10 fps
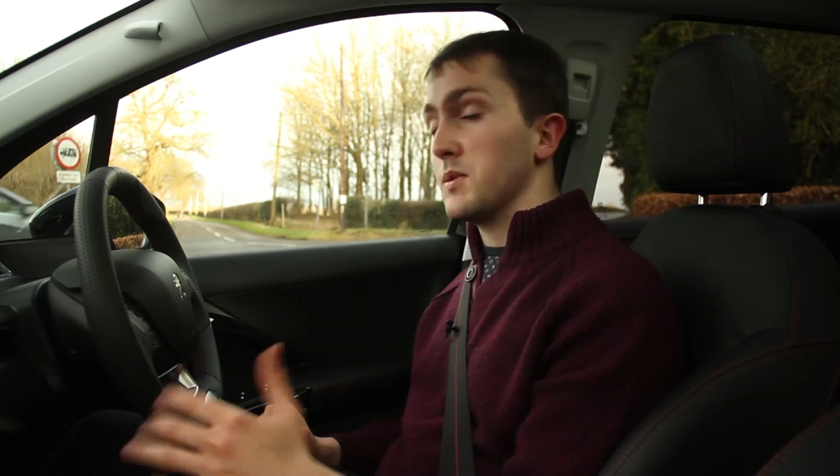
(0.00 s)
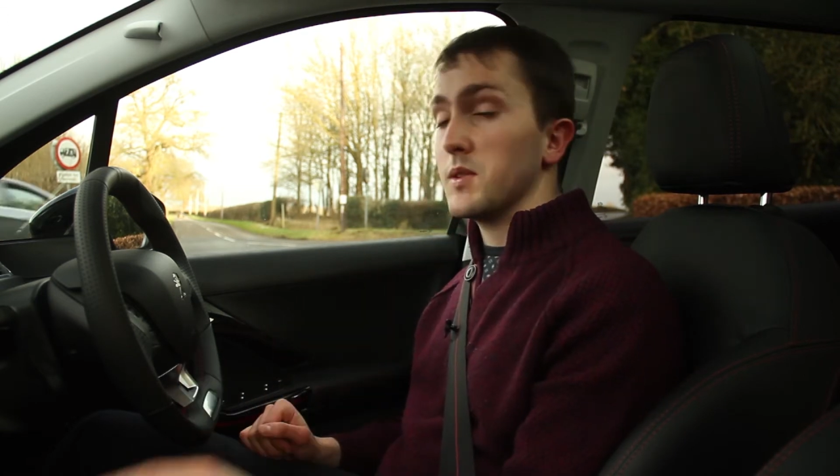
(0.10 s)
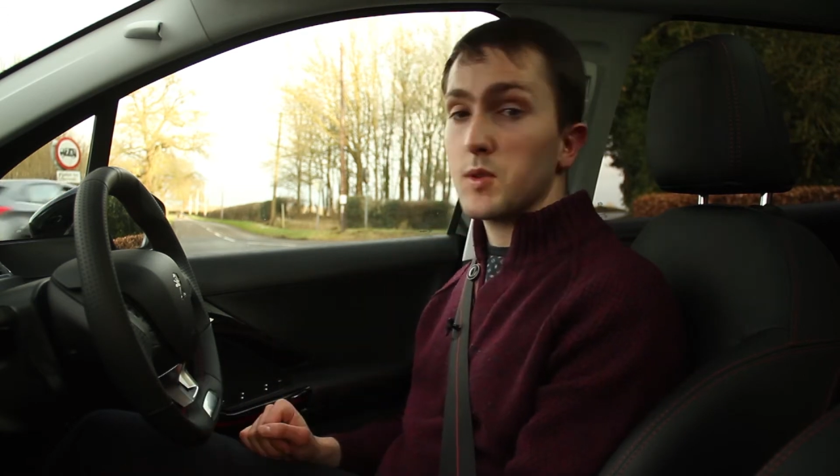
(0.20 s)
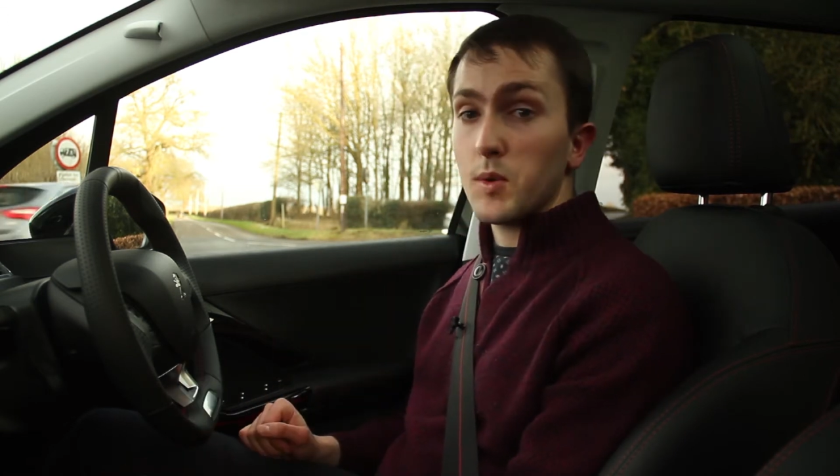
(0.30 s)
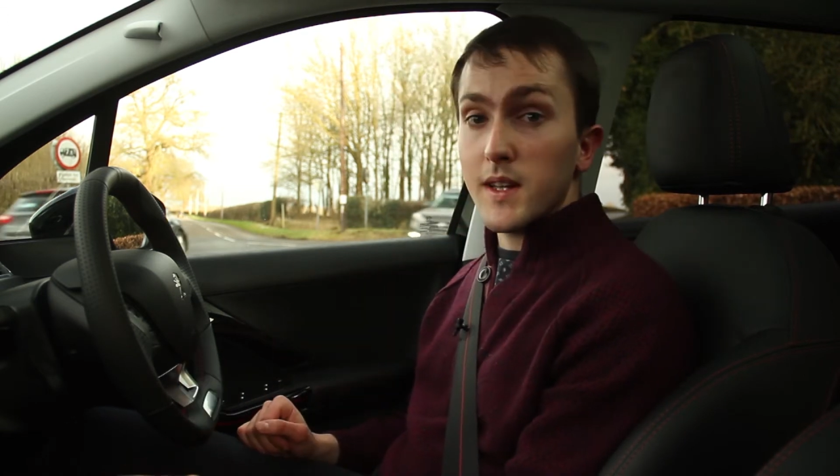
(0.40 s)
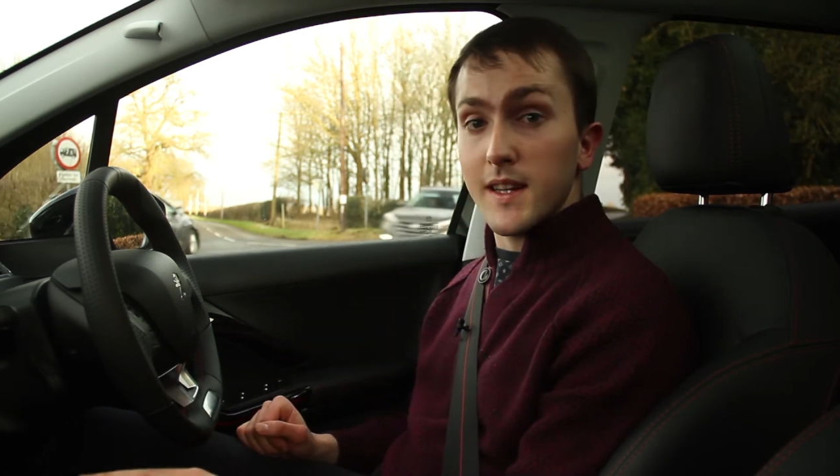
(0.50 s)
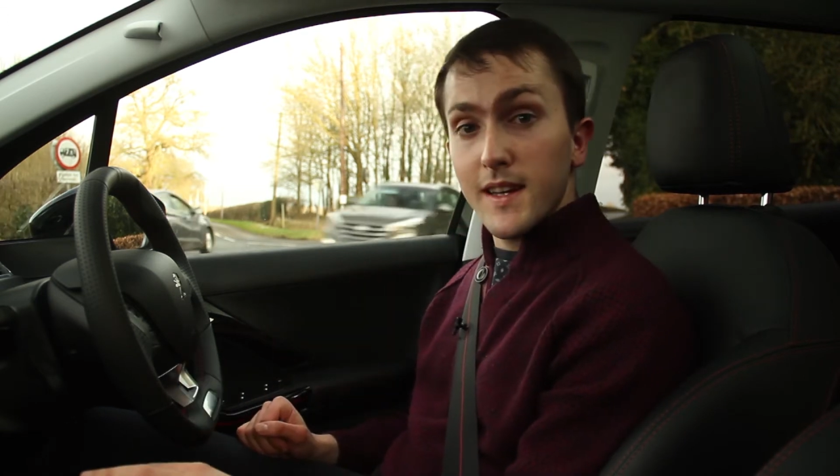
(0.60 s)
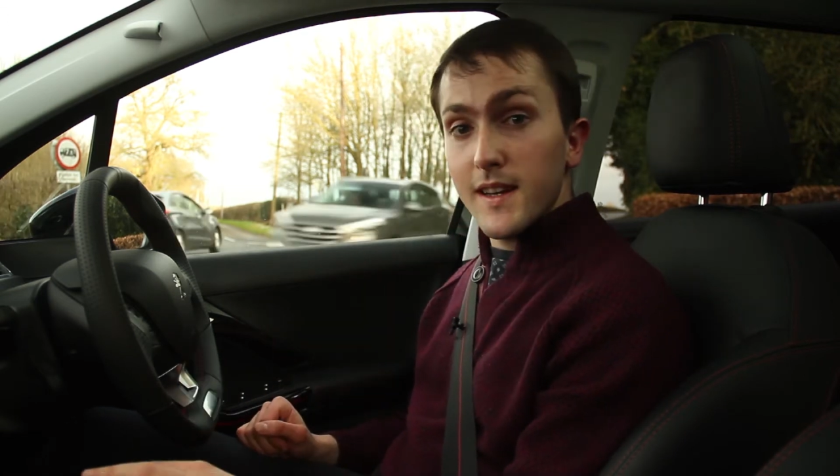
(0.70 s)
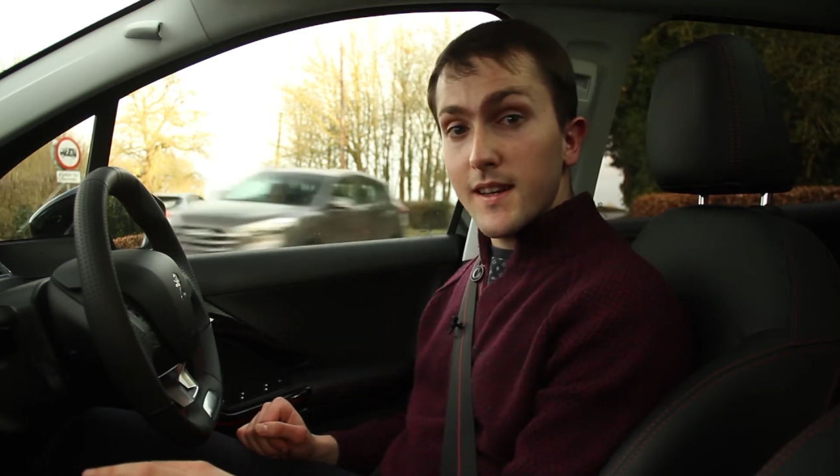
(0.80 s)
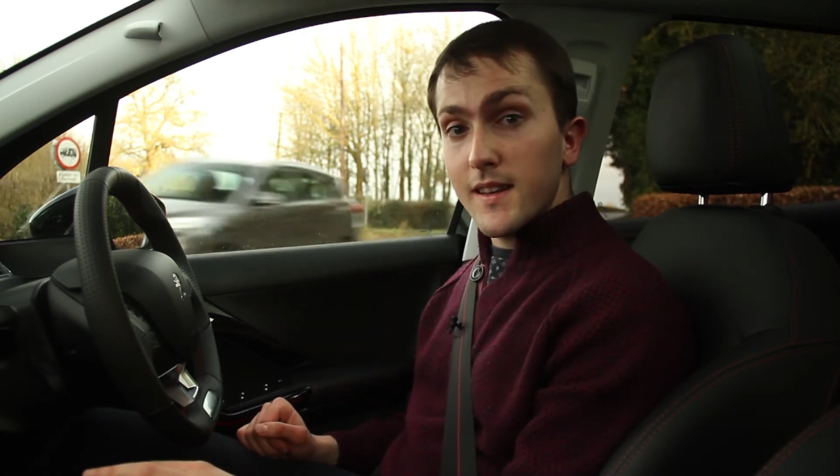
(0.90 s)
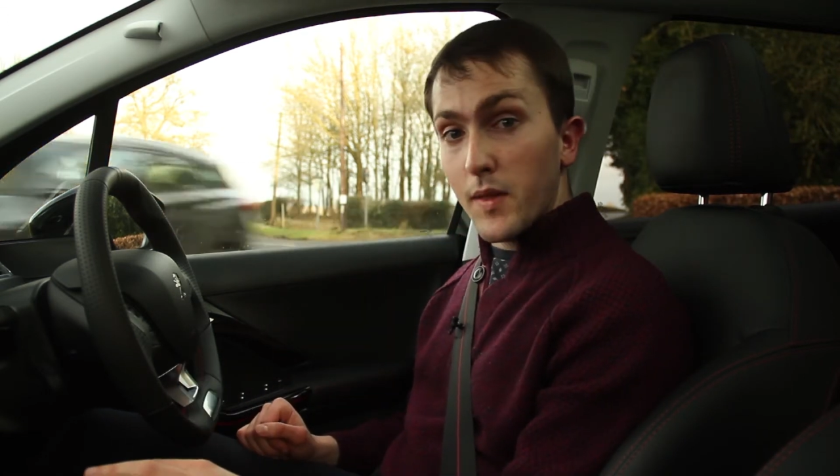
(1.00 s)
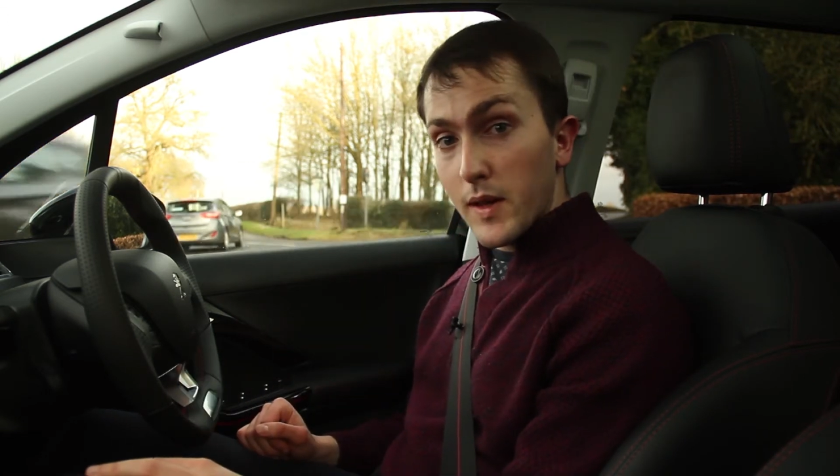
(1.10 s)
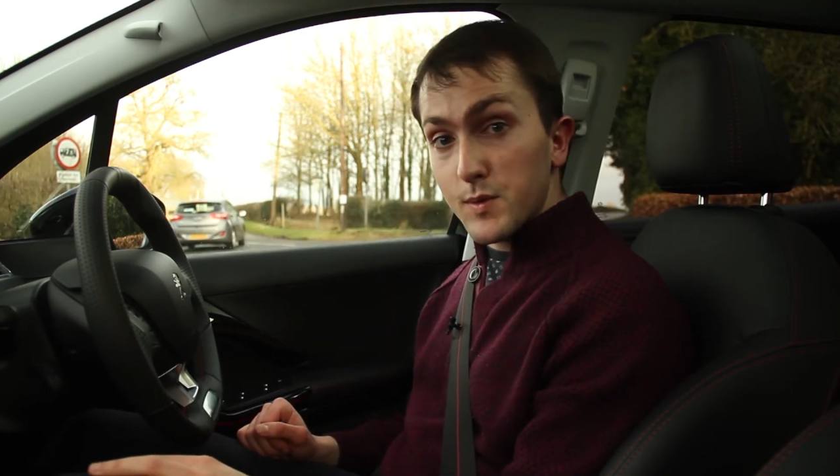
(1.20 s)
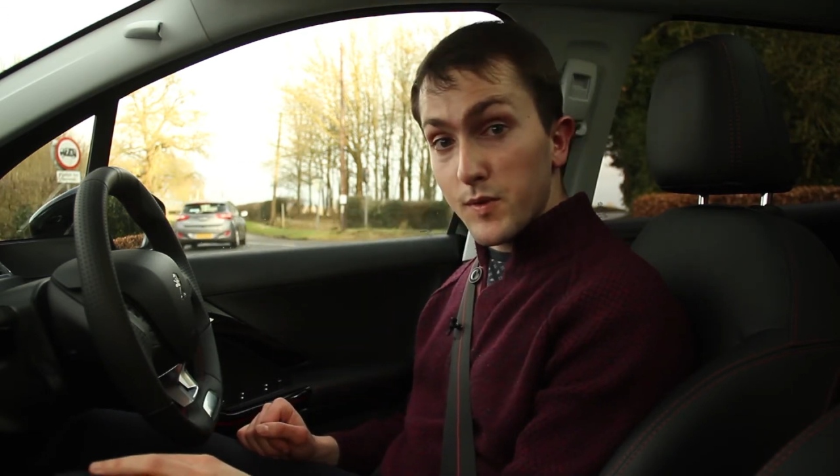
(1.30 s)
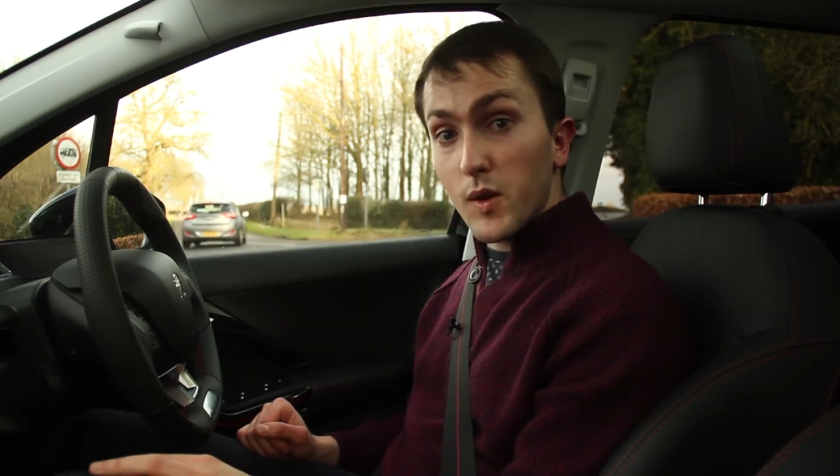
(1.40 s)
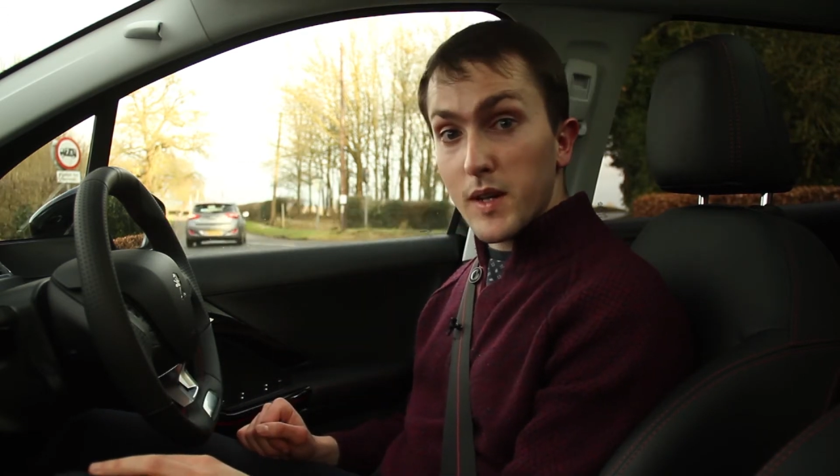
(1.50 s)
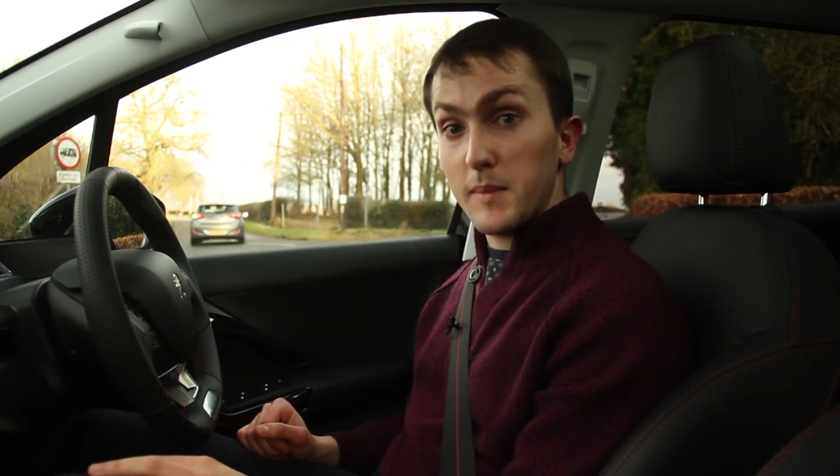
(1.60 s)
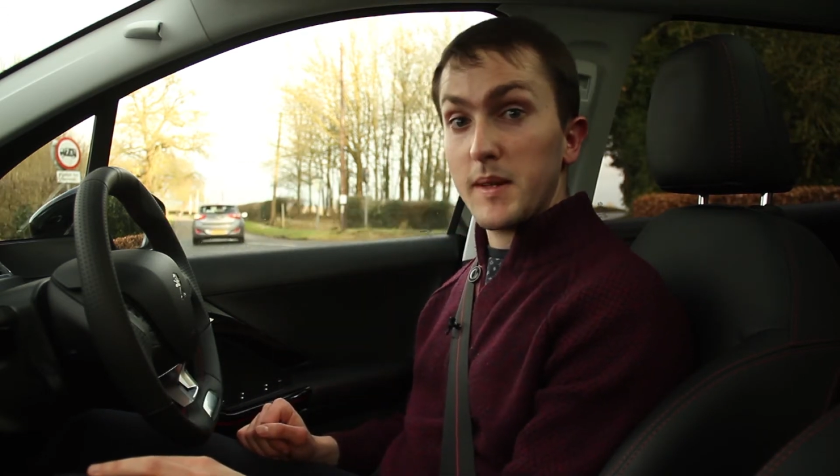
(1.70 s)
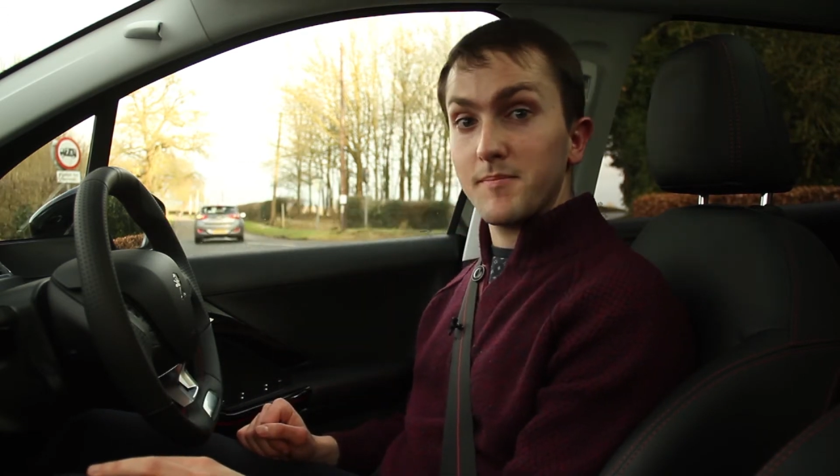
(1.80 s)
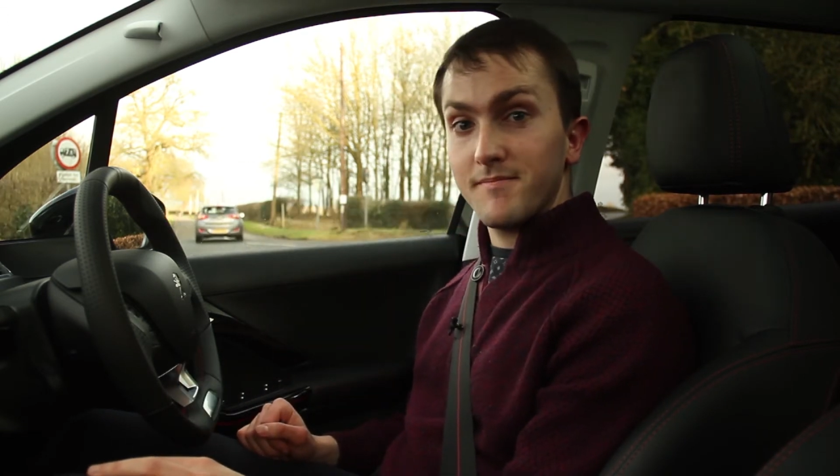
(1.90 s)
enjoy the things we've got coming.